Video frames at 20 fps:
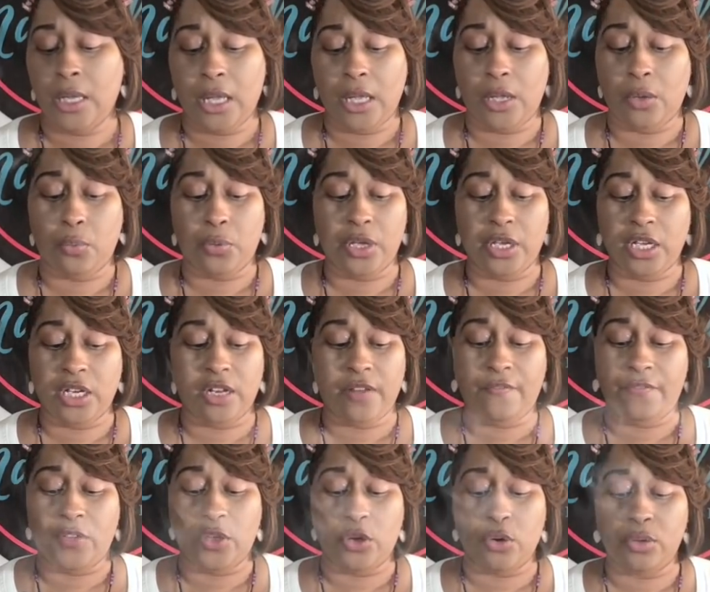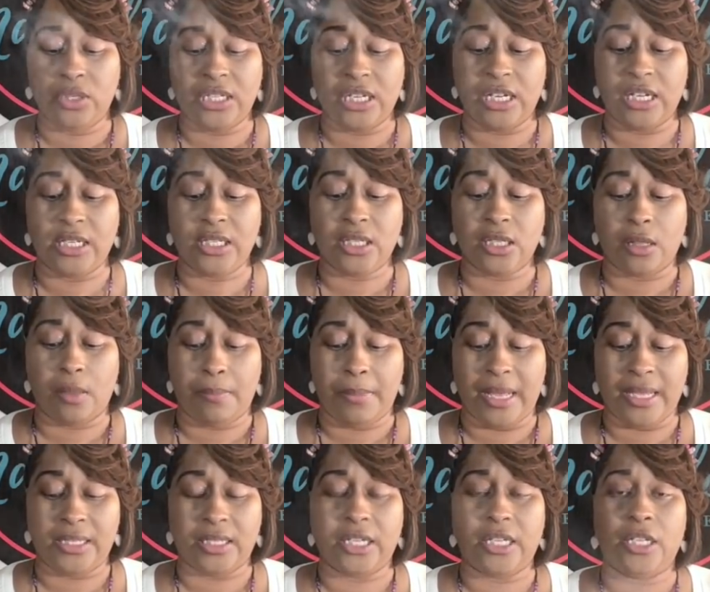and we can infuse it into the
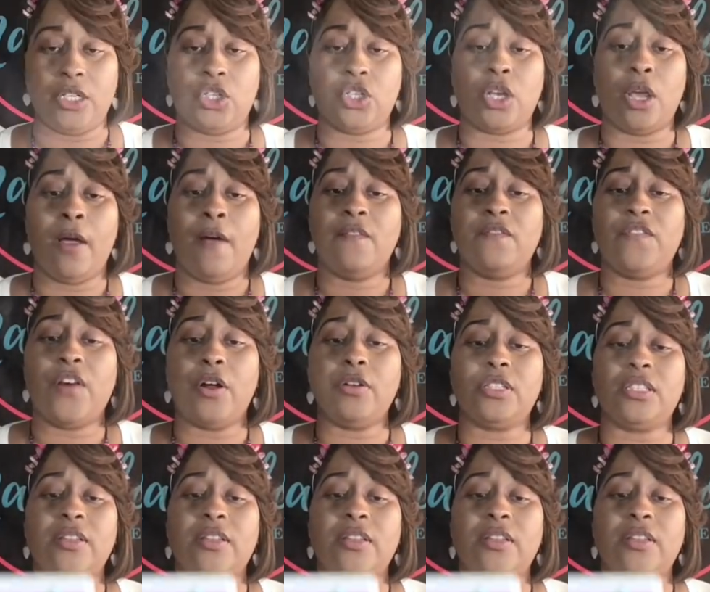message. First